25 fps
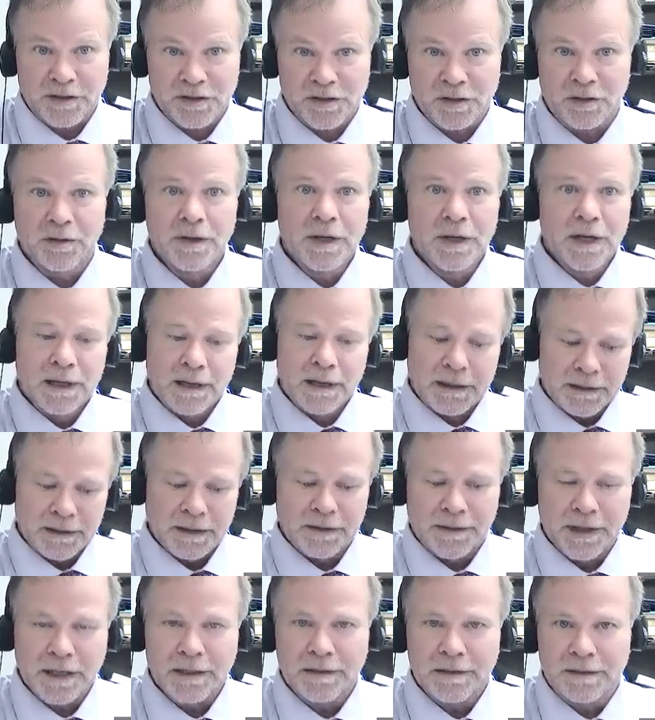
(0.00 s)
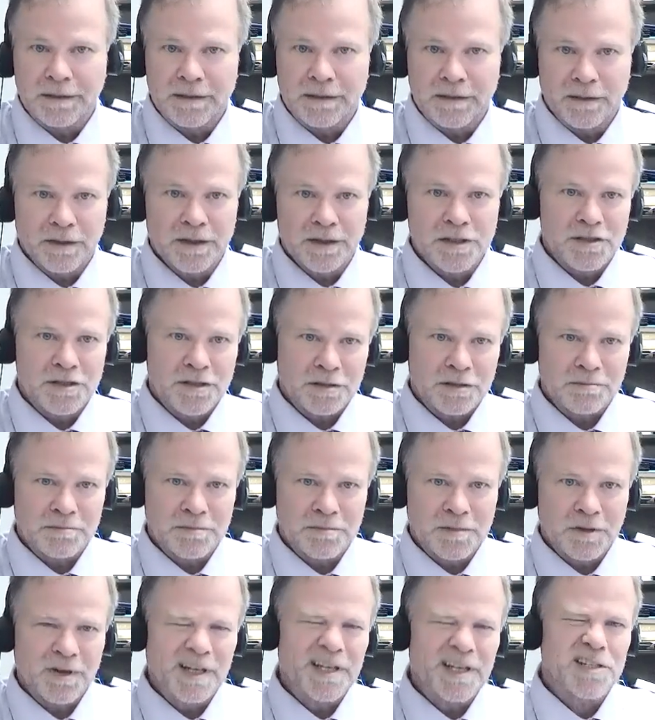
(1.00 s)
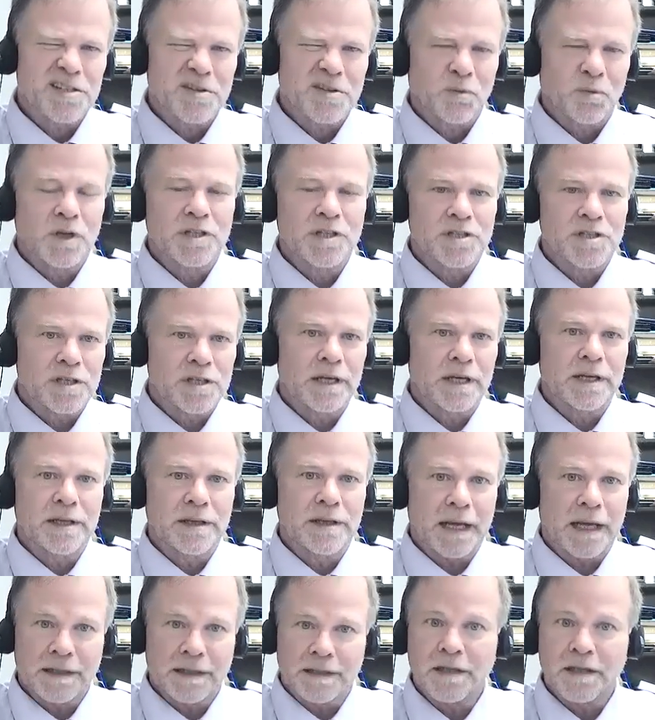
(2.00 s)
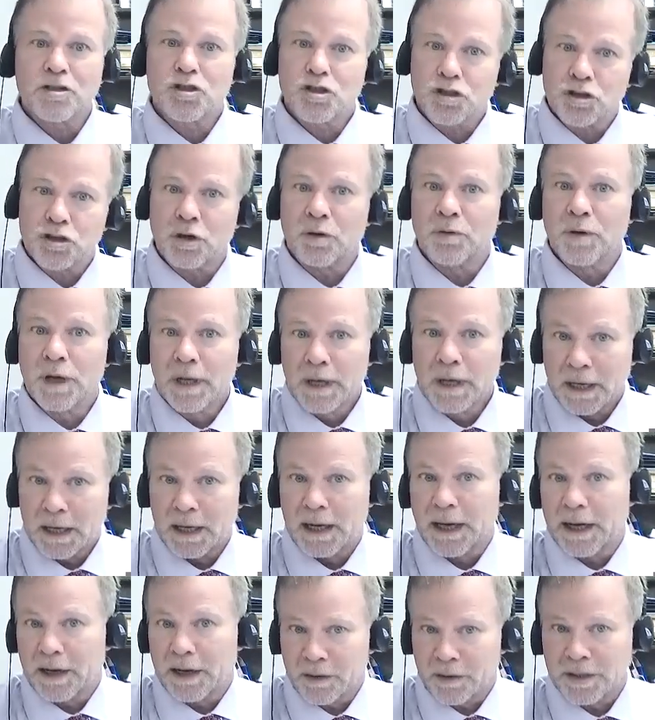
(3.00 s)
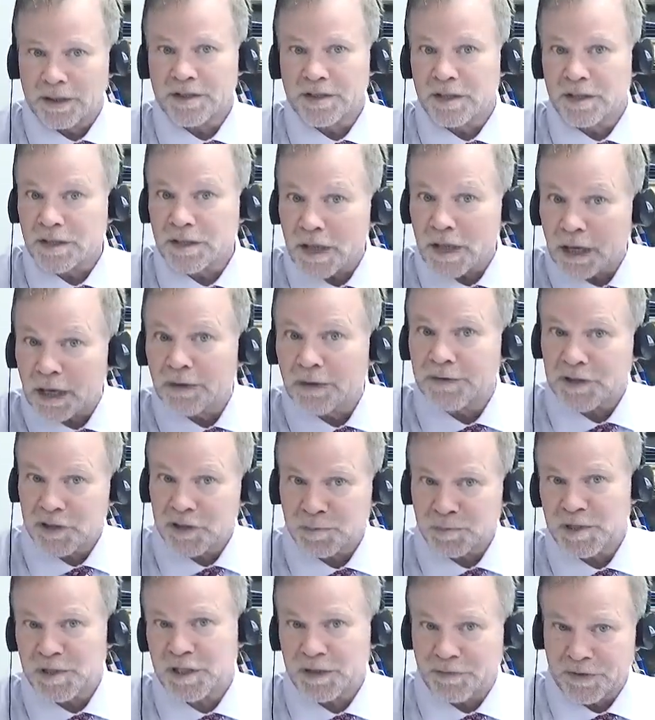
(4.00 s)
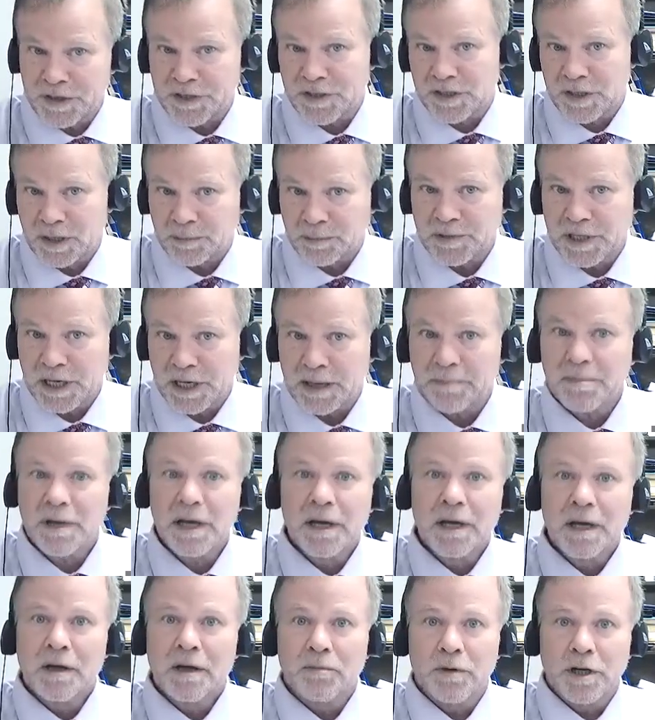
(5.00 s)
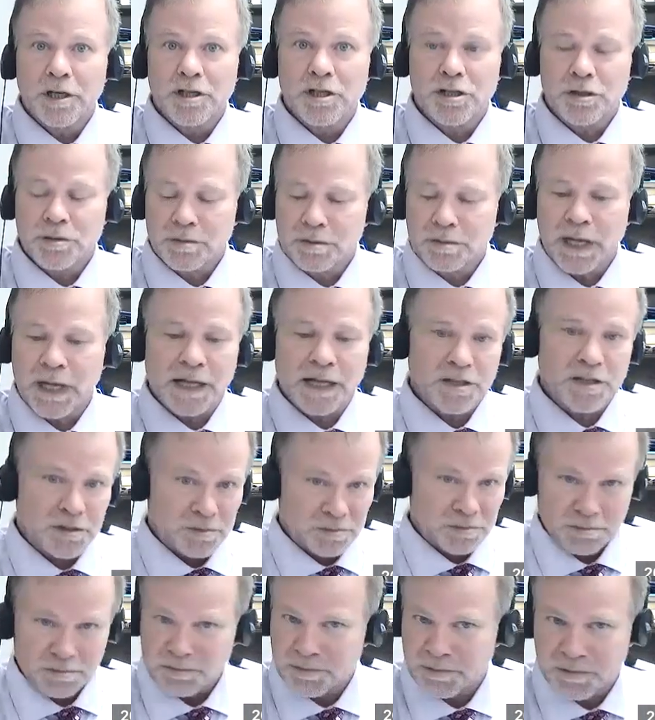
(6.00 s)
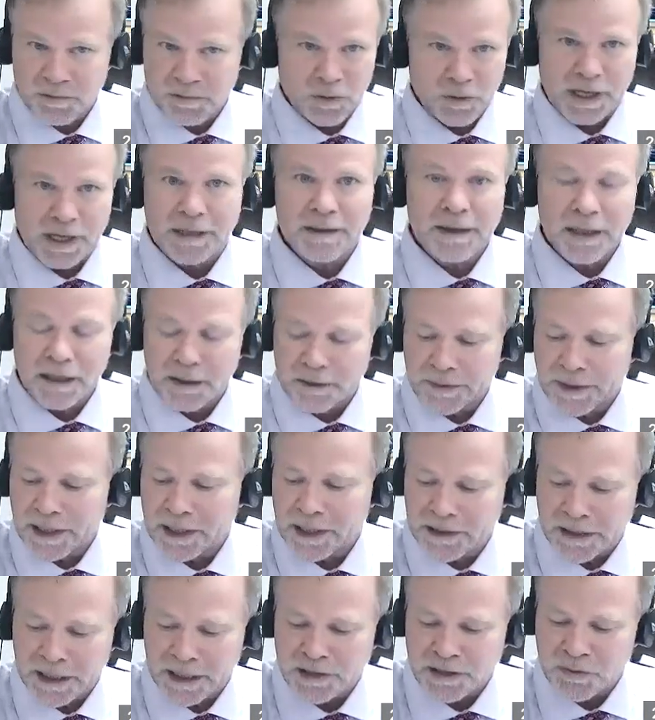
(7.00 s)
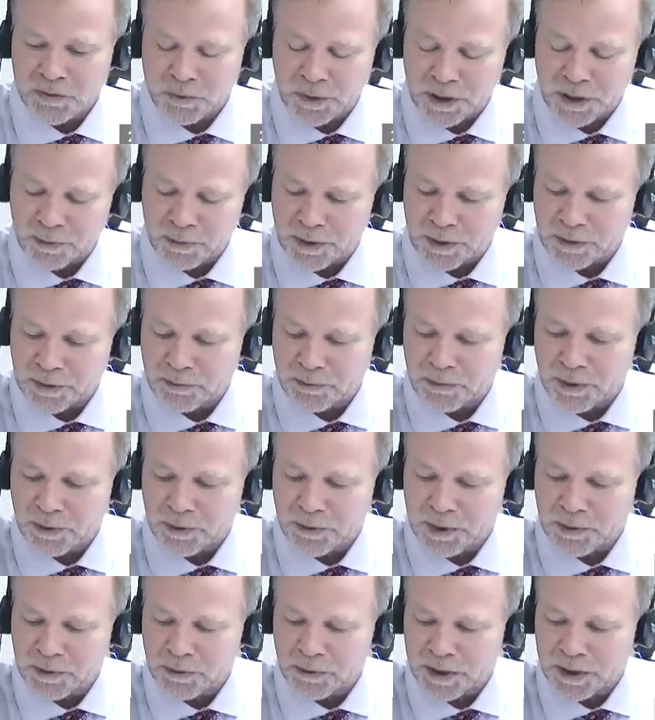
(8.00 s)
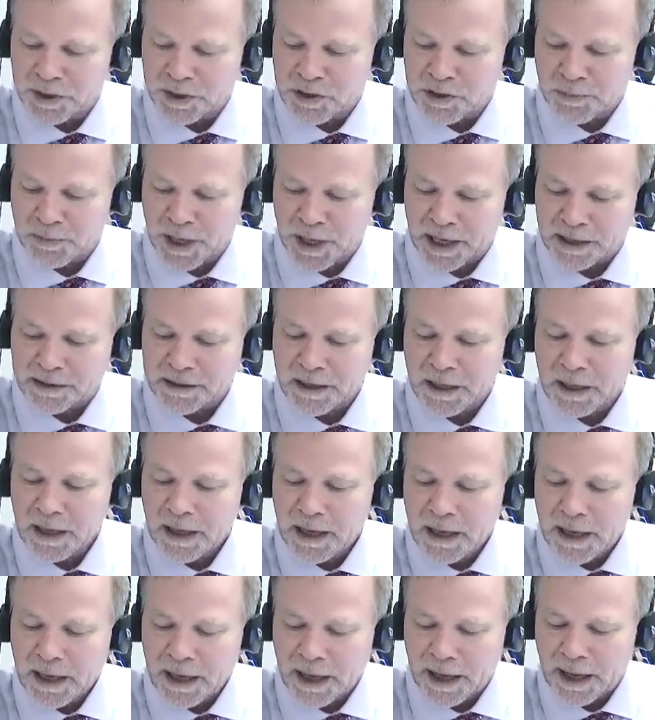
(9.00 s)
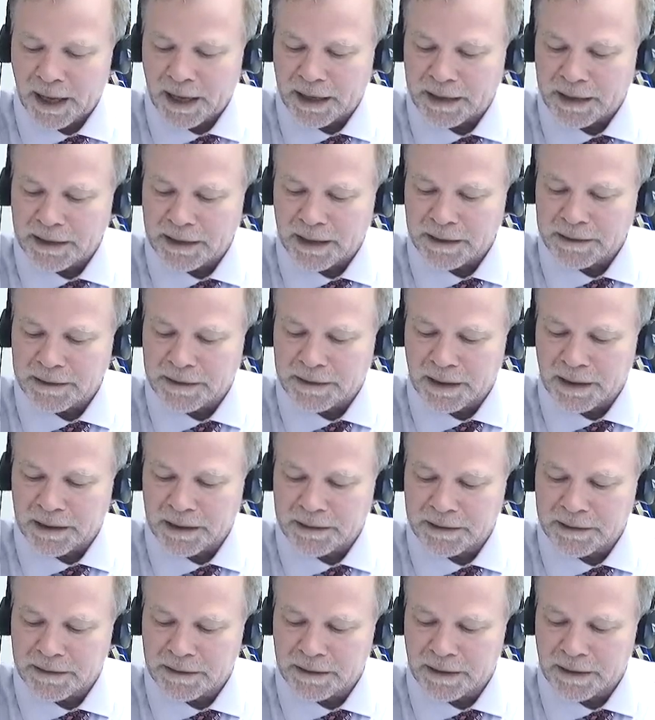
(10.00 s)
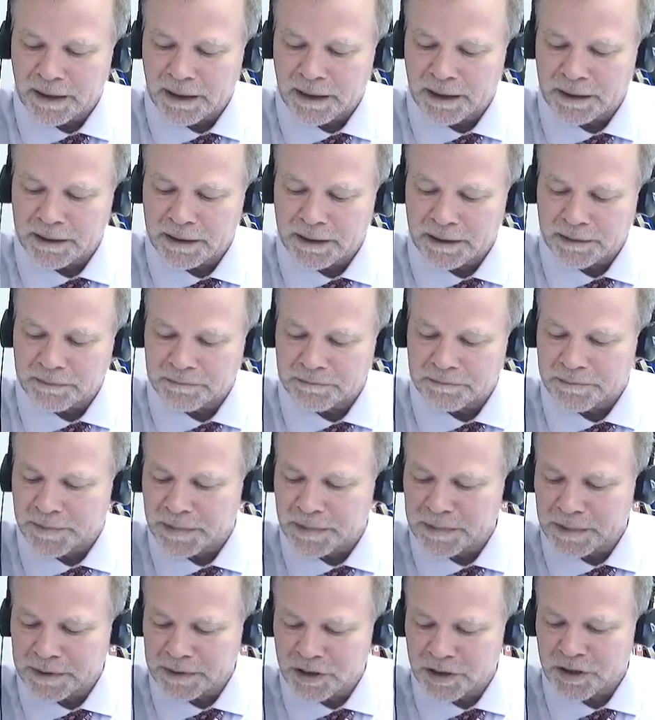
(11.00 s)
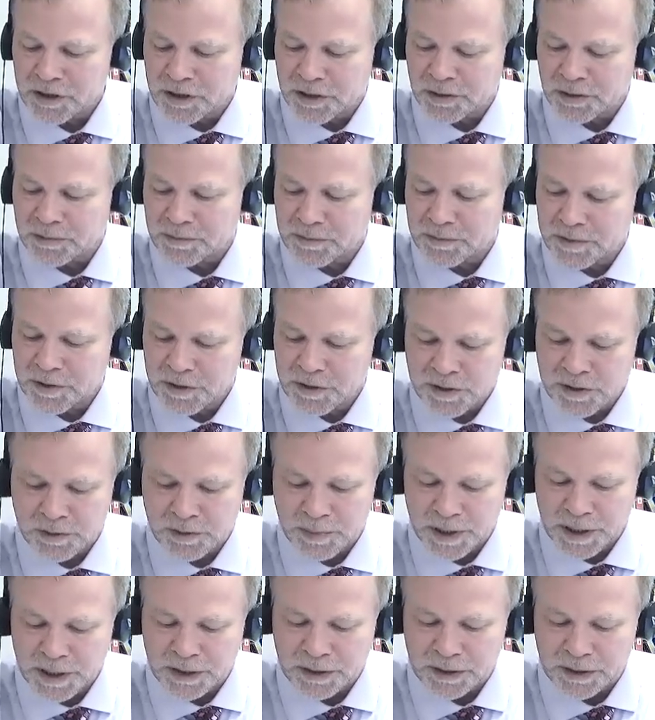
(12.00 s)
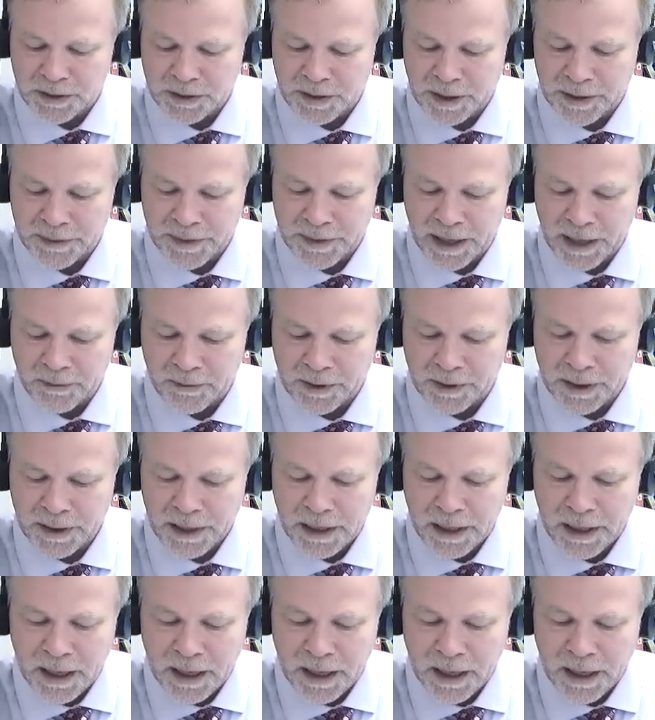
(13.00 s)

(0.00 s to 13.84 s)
So there is one study that does show a higher incidence of a specific subtype, which that's great. That's where what we would expect. And and just to be clear on that one.